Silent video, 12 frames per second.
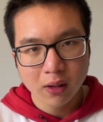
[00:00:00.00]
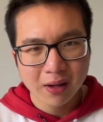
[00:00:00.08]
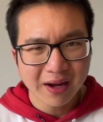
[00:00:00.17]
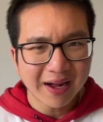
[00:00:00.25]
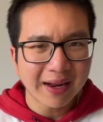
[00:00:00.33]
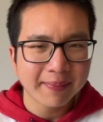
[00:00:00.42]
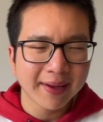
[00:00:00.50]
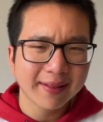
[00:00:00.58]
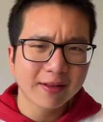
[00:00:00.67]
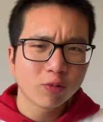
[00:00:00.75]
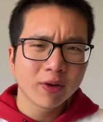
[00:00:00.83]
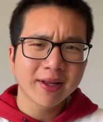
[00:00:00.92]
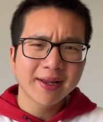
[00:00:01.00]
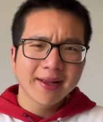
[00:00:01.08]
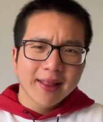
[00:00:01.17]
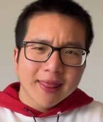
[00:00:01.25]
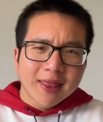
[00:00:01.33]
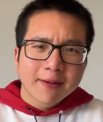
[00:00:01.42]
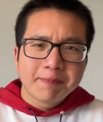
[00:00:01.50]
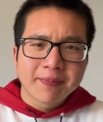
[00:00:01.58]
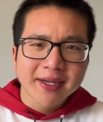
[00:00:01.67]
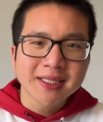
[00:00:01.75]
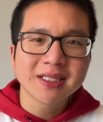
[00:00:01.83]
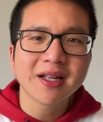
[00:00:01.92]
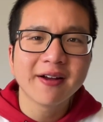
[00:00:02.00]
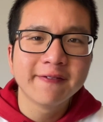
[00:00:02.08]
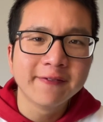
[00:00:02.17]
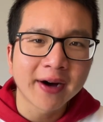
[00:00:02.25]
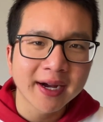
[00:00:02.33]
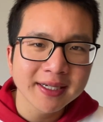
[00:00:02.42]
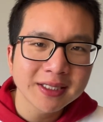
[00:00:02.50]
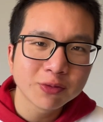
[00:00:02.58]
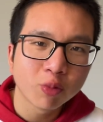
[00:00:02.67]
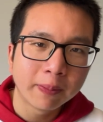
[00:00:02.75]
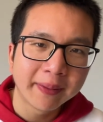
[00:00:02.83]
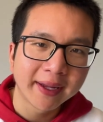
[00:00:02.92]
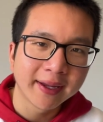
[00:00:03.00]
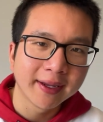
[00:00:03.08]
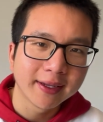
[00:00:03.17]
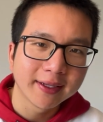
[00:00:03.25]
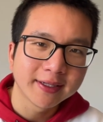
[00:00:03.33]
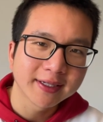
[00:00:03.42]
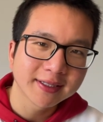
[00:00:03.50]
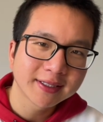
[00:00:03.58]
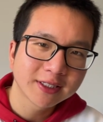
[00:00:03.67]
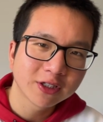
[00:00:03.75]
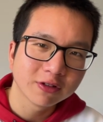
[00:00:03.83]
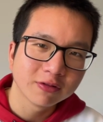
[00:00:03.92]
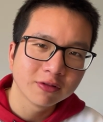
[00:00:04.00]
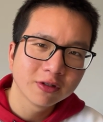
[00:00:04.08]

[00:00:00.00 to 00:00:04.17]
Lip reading: And I mean, really, the best advice would be just to